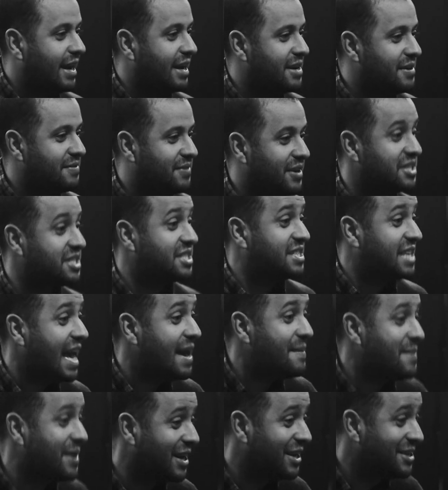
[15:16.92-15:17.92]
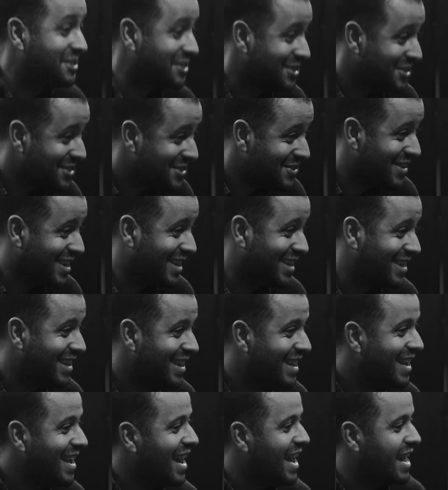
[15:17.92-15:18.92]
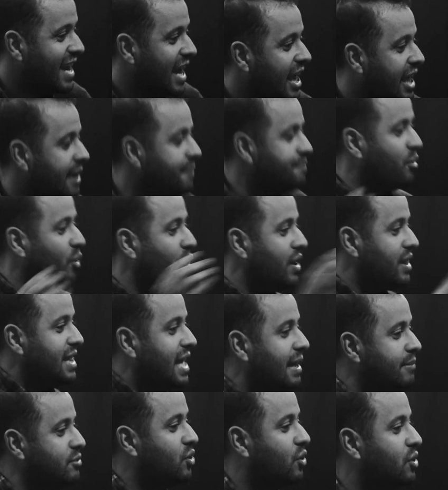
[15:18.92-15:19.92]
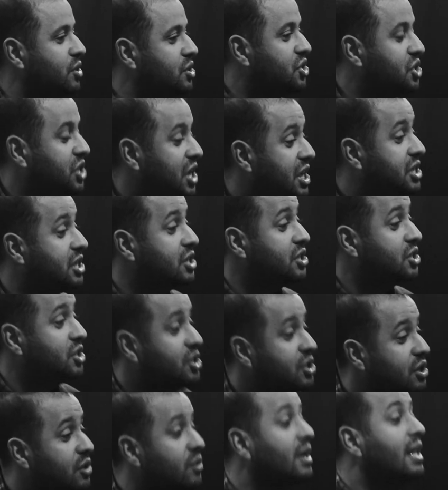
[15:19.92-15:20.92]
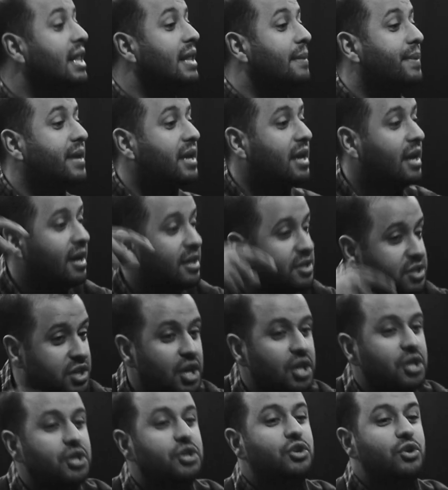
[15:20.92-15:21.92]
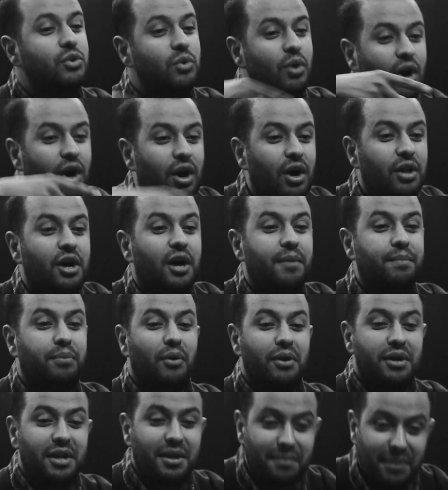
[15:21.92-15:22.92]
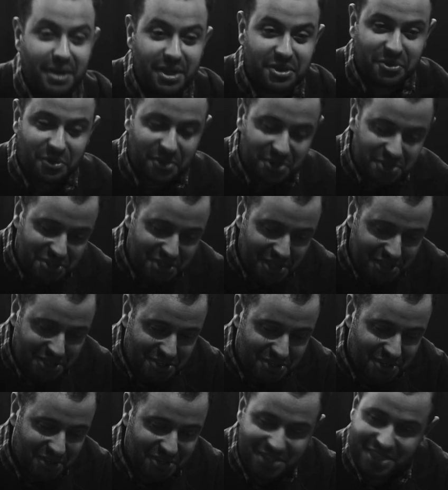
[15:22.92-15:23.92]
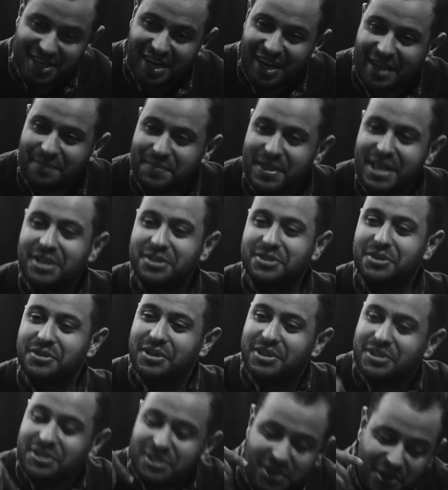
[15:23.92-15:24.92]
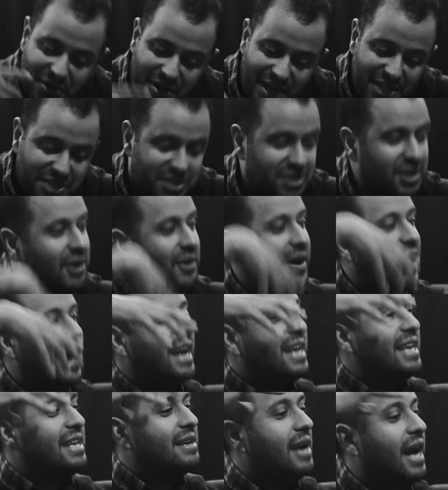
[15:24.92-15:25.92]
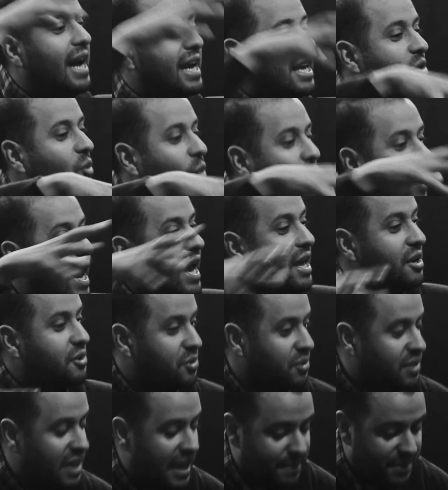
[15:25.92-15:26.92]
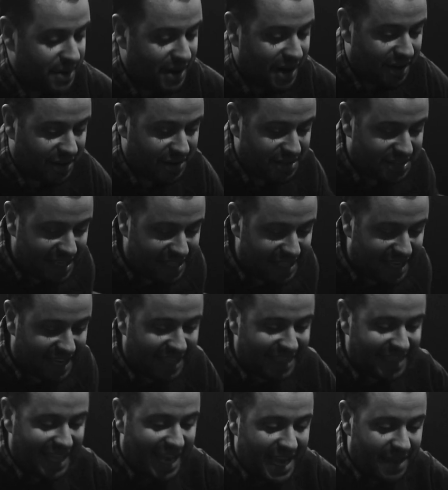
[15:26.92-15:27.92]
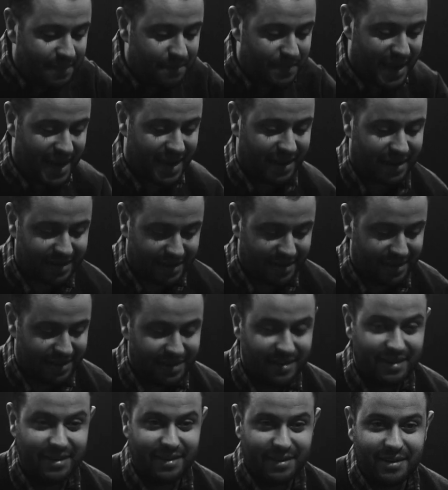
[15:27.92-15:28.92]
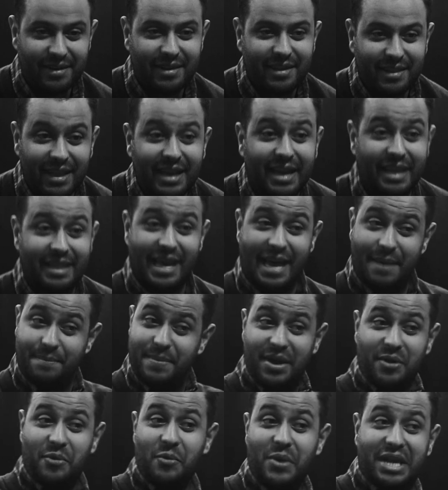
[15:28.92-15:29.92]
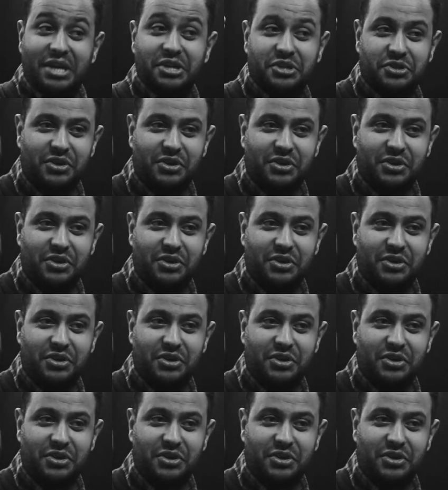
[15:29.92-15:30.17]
kind of stamina to do it, and I can point them towards Jesus too, because you all are pointing me towards Jesus all the time. So I can wade through that bureaucracy like a land bank. Like a land bank we can